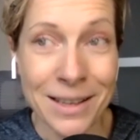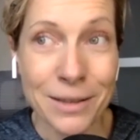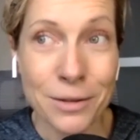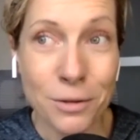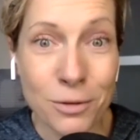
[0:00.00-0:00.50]

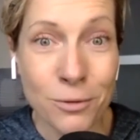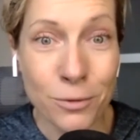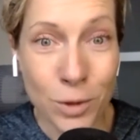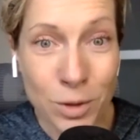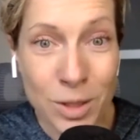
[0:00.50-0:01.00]
certain
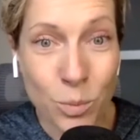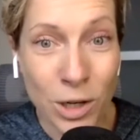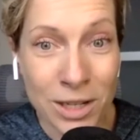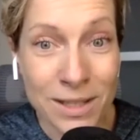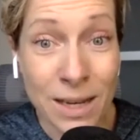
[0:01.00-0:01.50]
foods
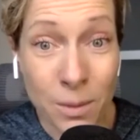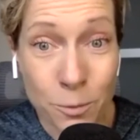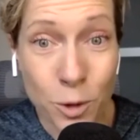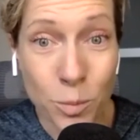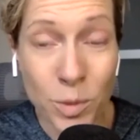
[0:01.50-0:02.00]
bring us
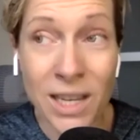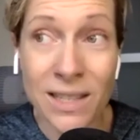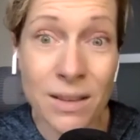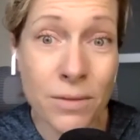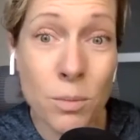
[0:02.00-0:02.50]
comfort
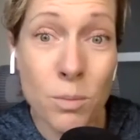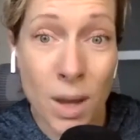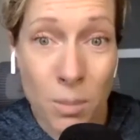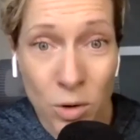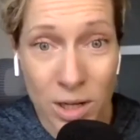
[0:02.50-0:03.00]
because of the
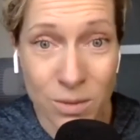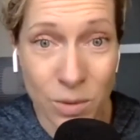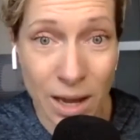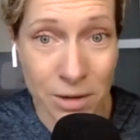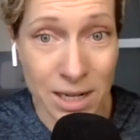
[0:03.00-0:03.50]
memories we
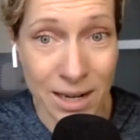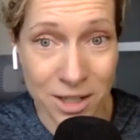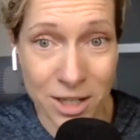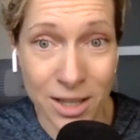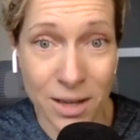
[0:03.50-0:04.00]
have
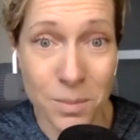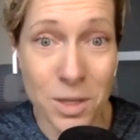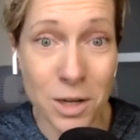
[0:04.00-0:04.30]
attached to them,